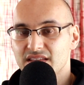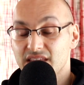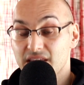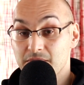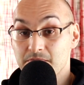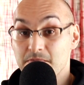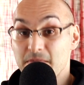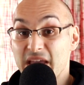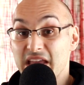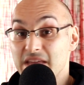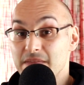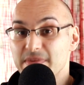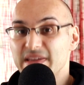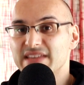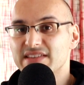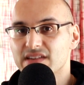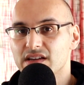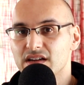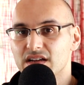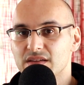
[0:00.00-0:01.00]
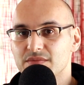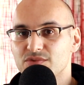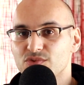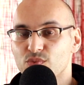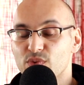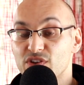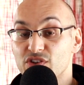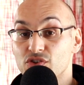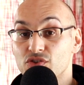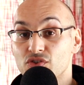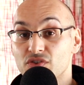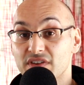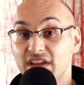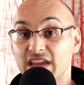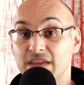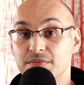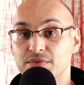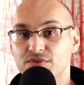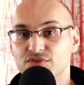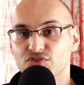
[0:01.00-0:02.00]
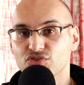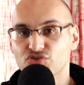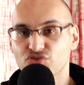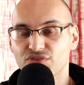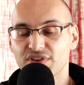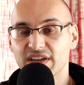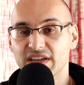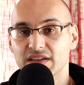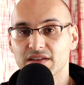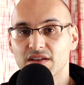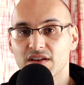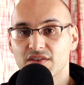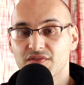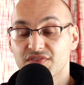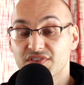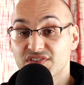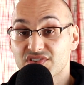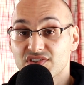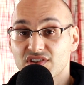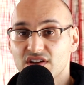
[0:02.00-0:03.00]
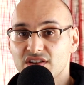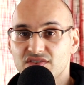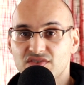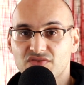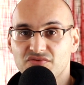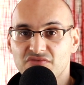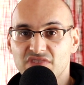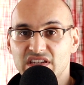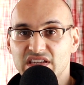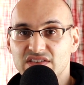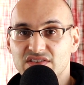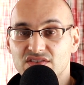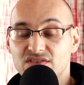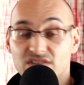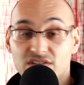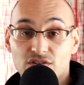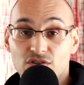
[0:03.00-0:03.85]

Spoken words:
There may be times when you're not able to train for certain reasons.